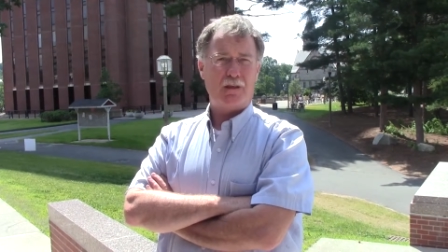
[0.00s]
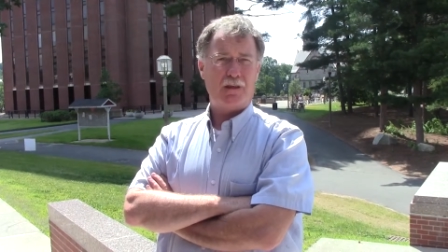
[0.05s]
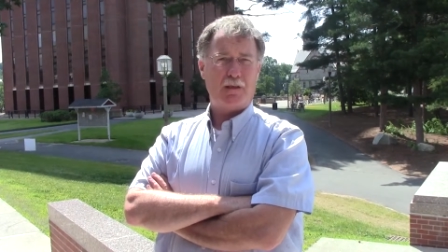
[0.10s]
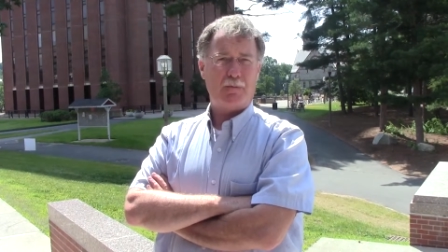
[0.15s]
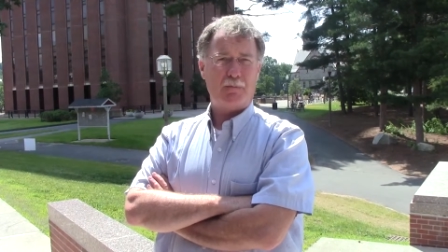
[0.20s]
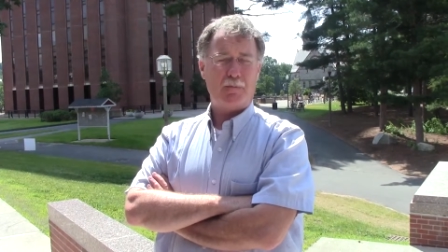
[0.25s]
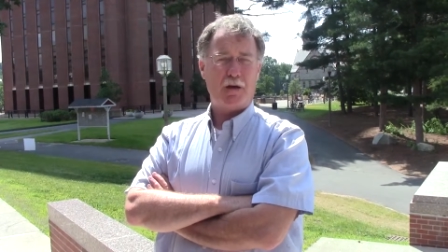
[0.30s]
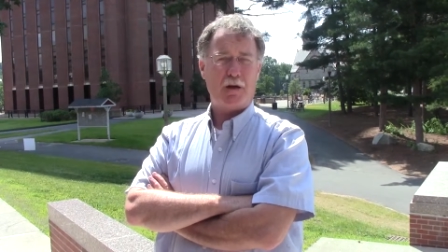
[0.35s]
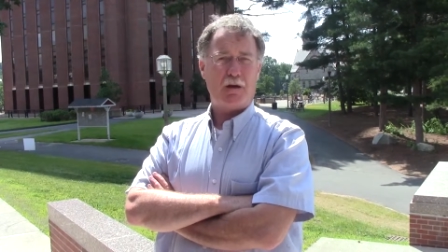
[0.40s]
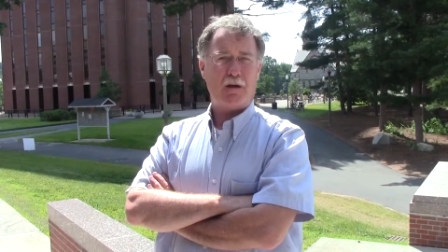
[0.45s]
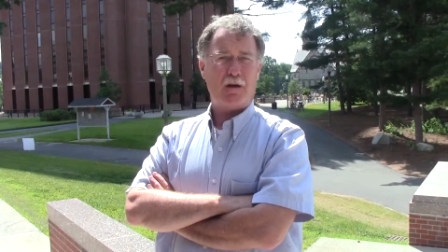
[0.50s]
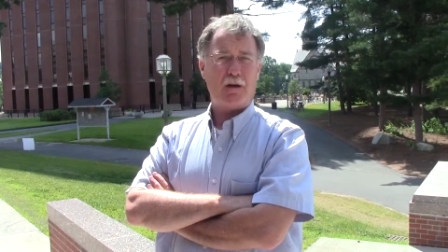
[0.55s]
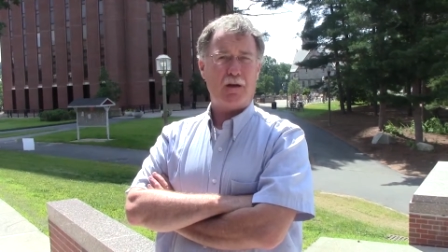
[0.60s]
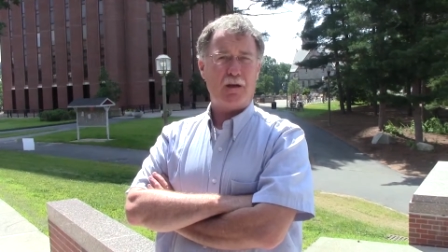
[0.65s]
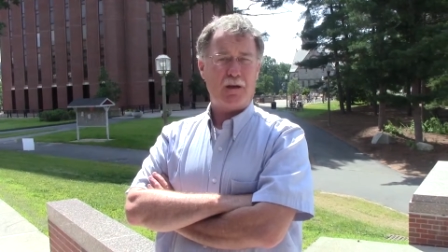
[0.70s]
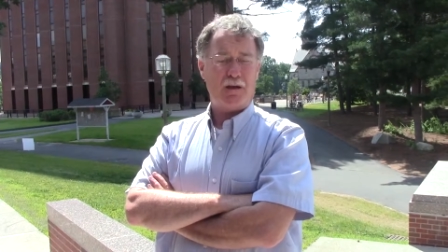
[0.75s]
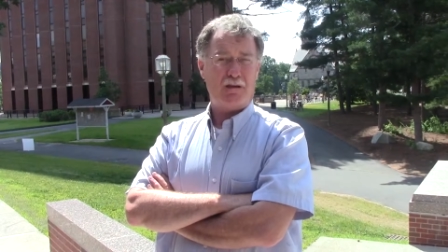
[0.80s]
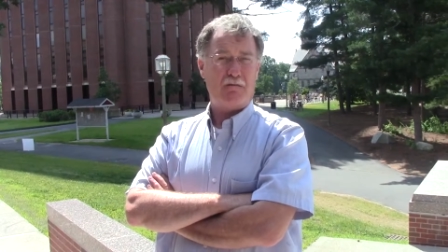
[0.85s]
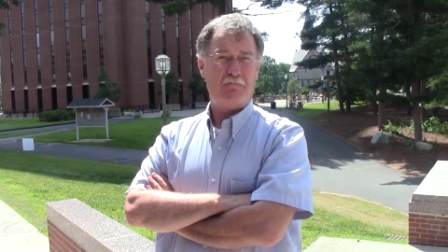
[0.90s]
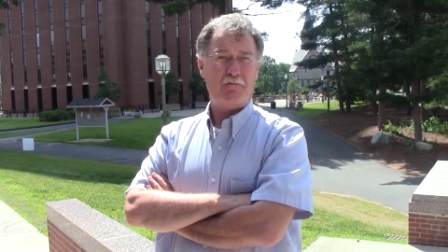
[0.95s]
in American
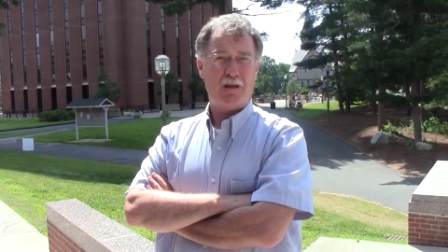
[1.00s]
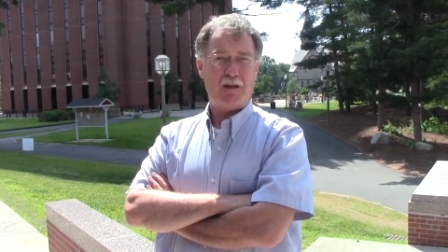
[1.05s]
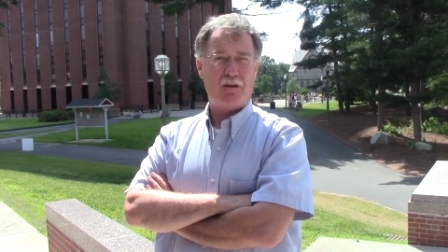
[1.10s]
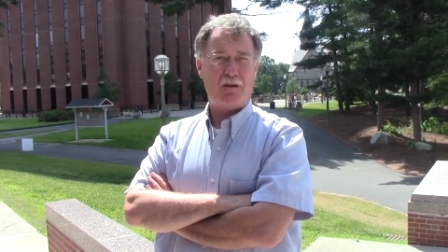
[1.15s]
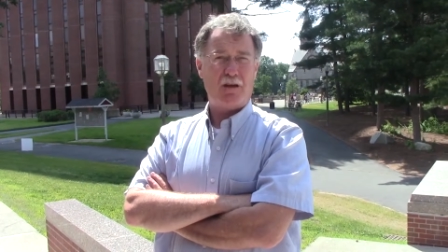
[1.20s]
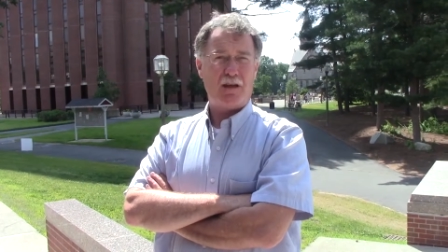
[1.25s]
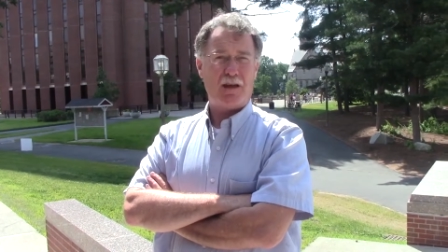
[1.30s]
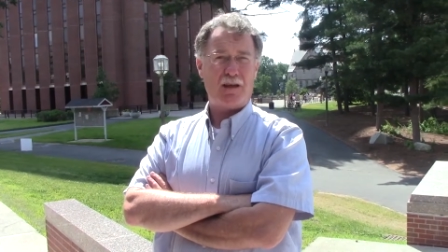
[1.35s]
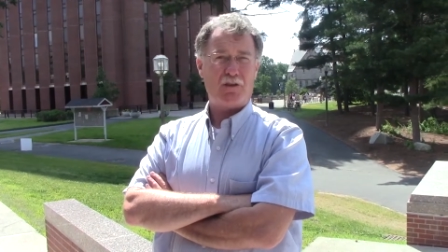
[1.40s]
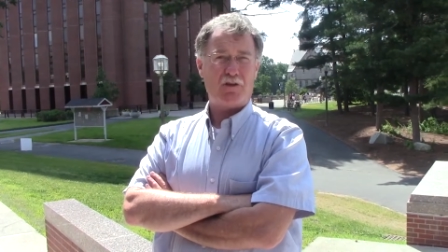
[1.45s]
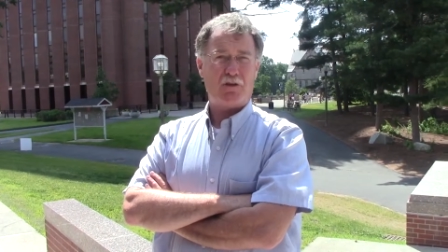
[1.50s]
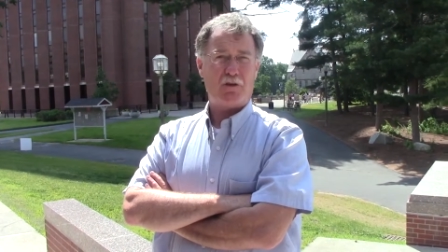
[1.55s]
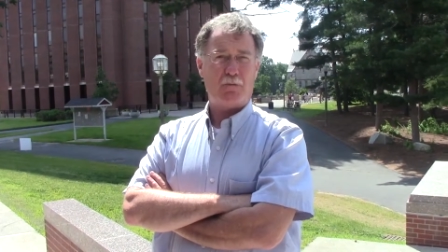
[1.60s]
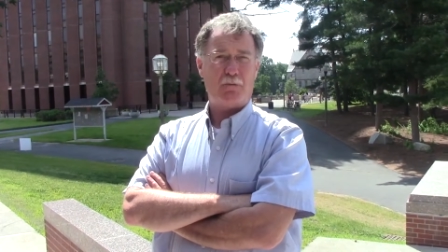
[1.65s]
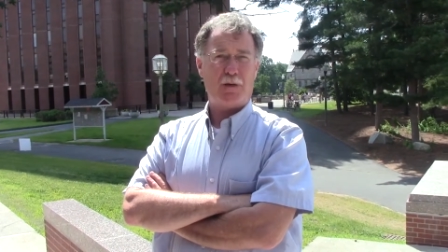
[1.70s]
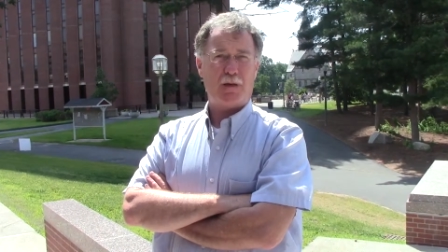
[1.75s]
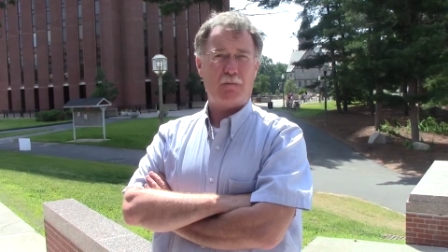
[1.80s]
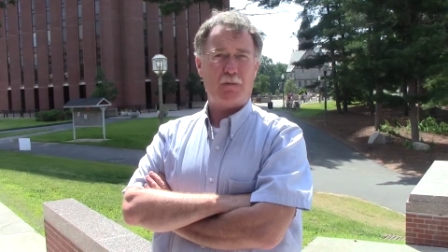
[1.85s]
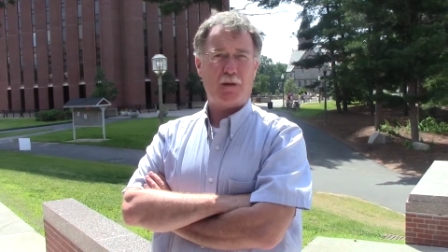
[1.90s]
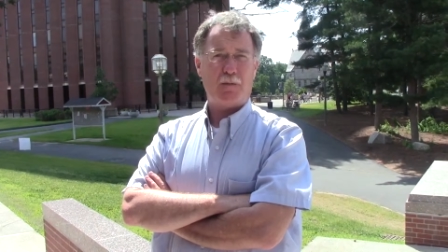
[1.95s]
and international
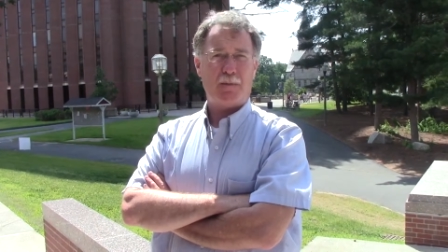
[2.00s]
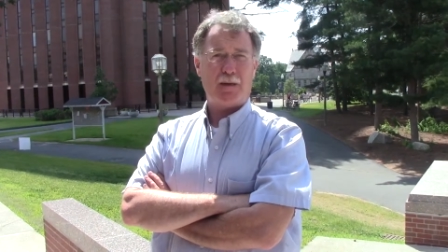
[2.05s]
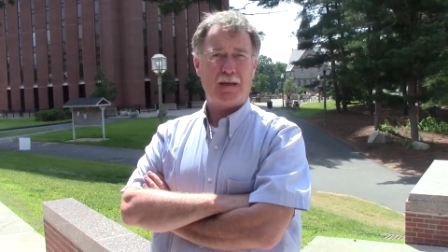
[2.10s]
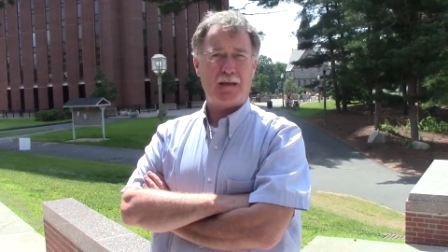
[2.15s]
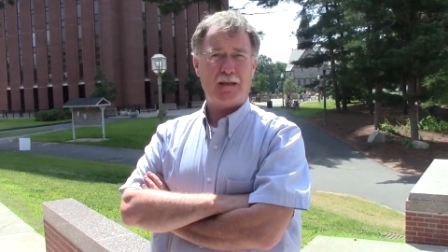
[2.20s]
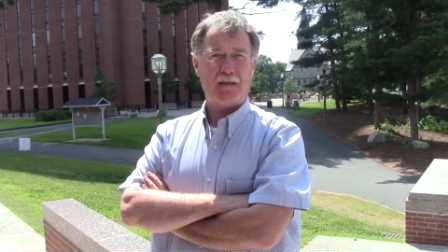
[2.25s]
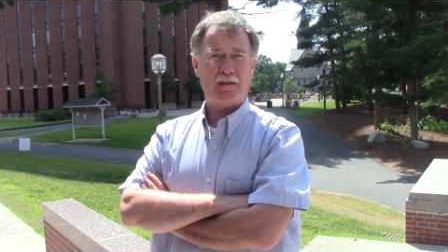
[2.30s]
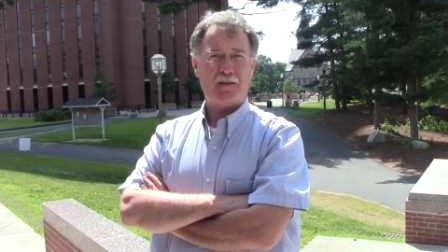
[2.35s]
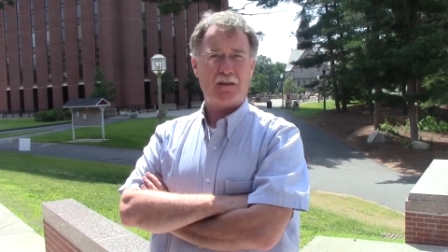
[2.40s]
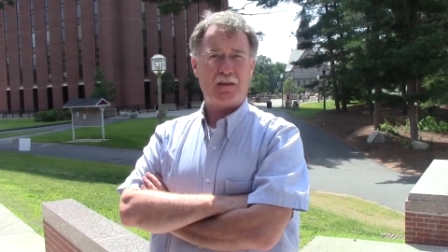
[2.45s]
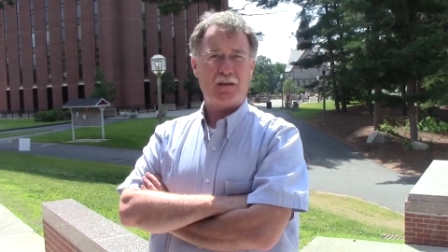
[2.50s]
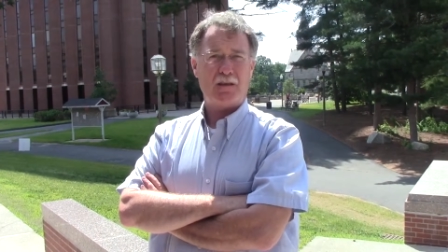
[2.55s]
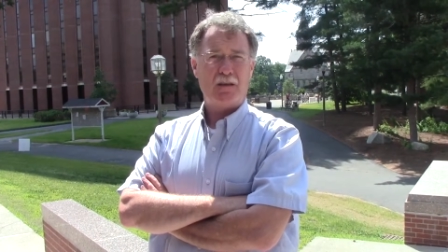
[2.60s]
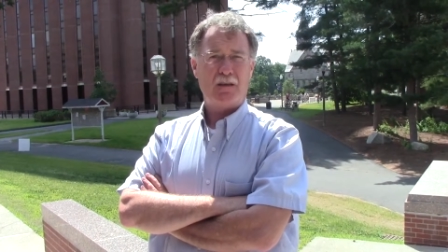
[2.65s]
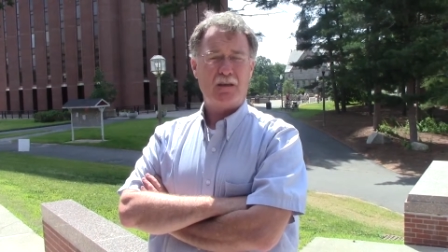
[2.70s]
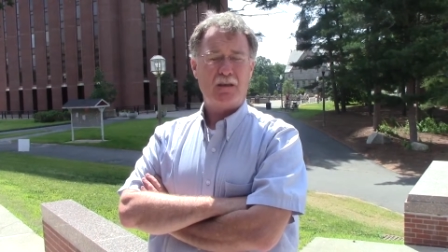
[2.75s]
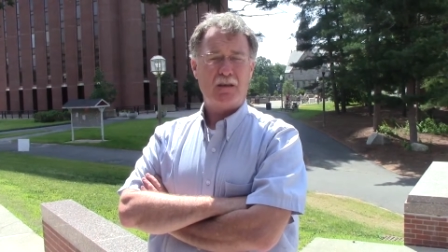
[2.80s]
public policy.